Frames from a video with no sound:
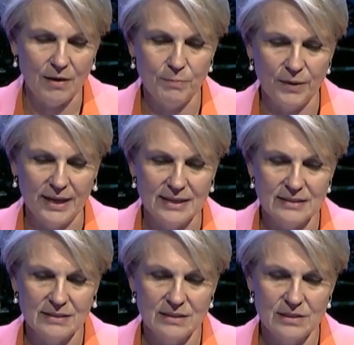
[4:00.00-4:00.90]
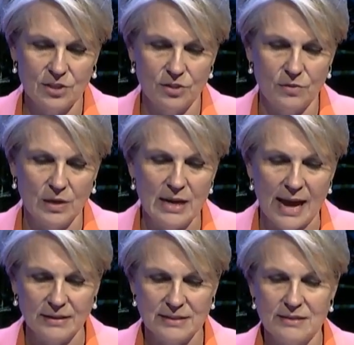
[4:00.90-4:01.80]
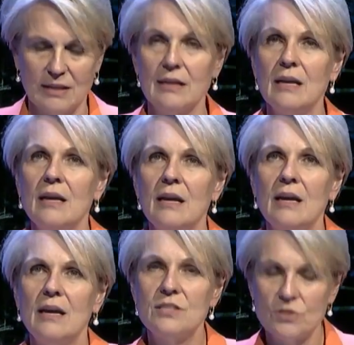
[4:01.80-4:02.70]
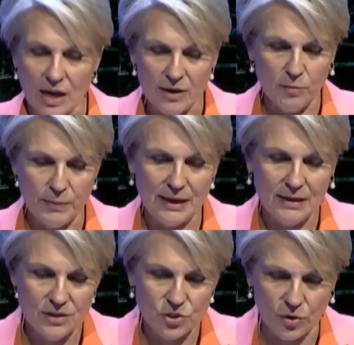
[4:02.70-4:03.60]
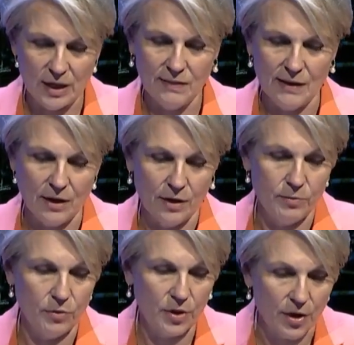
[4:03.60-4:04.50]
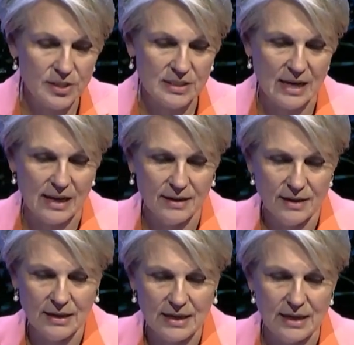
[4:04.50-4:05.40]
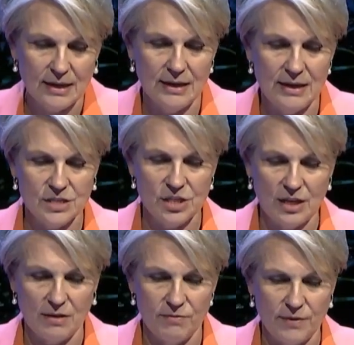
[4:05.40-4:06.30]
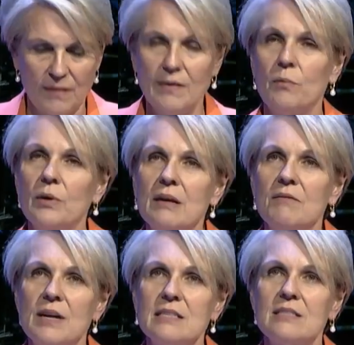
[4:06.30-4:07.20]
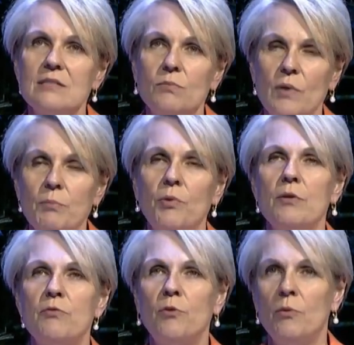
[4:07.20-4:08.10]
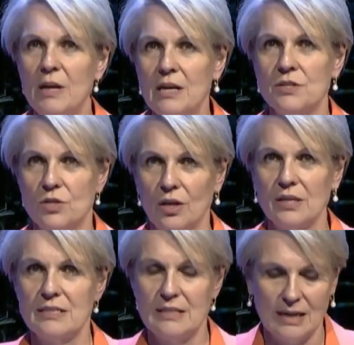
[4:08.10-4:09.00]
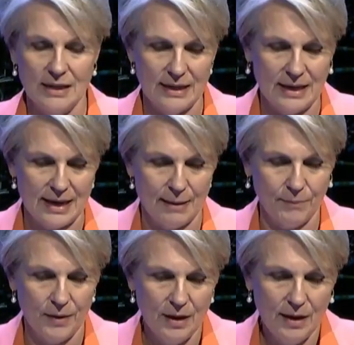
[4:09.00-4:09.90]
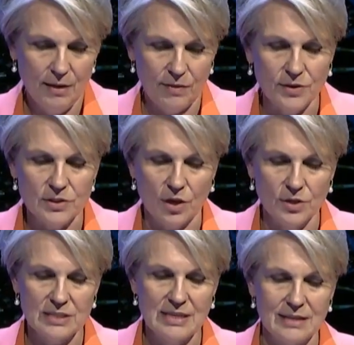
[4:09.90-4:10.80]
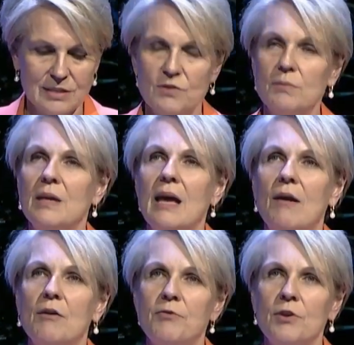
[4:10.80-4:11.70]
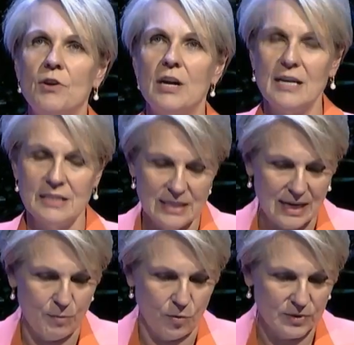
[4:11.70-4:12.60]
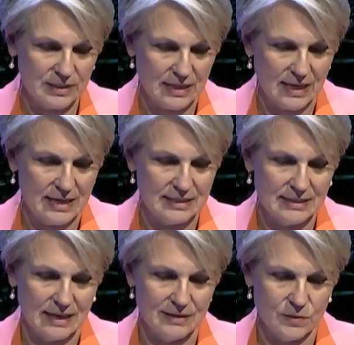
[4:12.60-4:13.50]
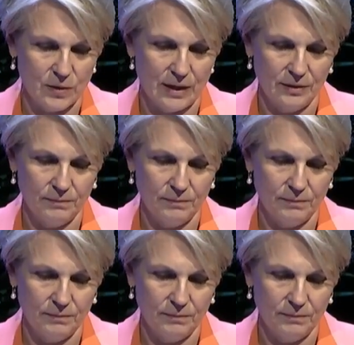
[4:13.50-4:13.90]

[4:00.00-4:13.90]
pleased to announce that Australia will be joining the Global Ghost Net Gear Initiative, and that will invest $1.4 million in cleaning up those ghost nets from the Arafura and Timor Seas as well.